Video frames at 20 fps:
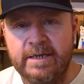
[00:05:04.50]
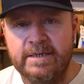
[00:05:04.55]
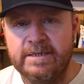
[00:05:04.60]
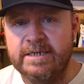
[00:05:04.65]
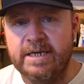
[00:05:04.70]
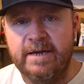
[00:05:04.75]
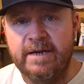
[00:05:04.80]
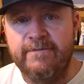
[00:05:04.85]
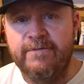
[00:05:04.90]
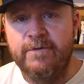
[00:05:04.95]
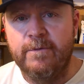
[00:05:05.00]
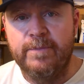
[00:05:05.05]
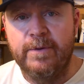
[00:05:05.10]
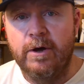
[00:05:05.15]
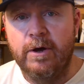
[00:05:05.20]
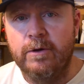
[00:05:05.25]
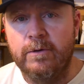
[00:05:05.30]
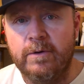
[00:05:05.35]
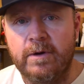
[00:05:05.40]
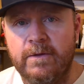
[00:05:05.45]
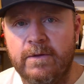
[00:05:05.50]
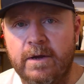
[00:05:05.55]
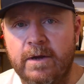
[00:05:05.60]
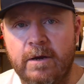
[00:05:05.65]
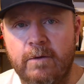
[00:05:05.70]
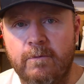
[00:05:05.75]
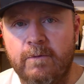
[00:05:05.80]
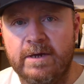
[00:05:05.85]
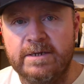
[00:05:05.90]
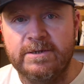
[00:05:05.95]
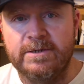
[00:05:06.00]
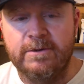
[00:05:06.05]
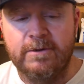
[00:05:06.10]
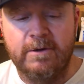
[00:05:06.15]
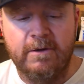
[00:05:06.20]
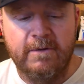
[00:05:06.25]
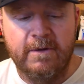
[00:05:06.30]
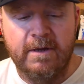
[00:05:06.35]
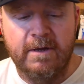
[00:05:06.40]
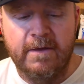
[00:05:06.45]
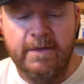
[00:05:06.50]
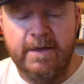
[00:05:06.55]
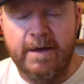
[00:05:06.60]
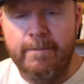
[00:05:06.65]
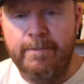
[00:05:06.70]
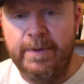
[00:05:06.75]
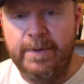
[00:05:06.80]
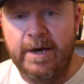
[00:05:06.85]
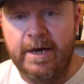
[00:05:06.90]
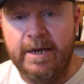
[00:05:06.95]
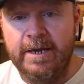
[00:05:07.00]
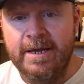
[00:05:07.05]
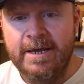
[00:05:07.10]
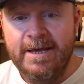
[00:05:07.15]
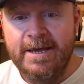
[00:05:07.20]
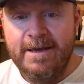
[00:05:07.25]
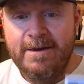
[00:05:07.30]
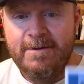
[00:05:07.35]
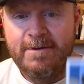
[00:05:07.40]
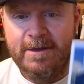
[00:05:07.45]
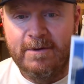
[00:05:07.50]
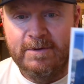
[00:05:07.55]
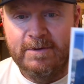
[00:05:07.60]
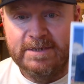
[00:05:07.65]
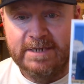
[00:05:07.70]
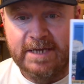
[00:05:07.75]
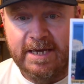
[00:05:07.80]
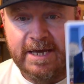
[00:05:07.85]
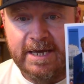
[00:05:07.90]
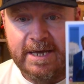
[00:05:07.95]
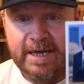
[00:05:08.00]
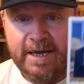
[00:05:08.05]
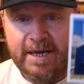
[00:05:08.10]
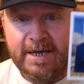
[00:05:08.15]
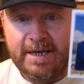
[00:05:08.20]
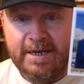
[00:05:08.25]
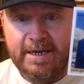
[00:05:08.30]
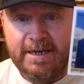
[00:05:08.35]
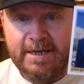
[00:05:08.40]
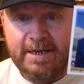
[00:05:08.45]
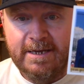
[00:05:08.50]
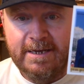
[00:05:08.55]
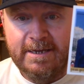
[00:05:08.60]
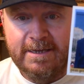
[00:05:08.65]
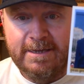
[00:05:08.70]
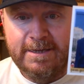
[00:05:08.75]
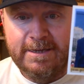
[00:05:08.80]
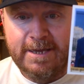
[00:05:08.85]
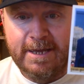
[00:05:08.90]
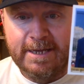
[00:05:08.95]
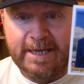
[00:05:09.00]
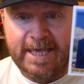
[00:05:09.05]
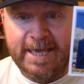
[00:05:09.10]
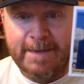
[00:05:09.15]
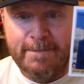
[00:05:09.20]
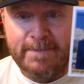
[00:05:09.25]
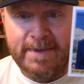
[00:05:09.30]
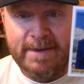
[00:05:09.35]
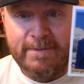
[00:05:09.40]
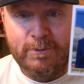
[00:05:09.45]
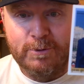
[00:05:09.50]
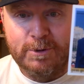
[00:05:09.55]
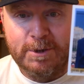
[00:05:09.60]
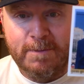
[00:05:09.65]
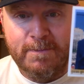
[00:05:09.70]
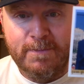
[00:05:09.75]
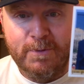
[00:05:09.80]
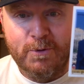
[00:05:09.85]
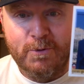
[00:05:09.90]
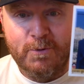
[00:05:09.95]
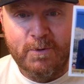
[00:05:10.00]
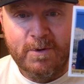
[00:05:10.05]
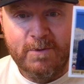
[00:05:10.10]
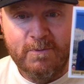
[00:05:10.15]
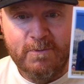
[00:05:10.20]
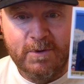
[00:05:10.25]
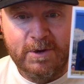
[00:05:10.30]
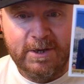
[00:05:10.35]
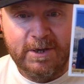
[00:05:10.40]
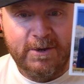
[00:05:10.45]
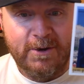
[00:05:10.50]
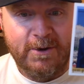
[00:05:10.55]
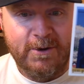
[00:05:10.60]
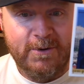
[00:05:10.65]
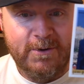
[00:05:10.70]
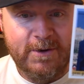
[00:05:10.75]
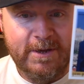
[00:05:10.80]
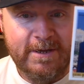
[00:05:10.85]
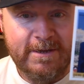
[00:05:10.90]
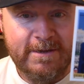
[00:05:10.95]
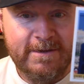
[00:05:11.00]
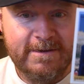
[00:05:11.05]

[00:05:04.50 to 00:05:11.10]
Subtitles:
I didn't see any football or anything or wrestling or anything like that. But there was a Dikembe Mutombo rookie card.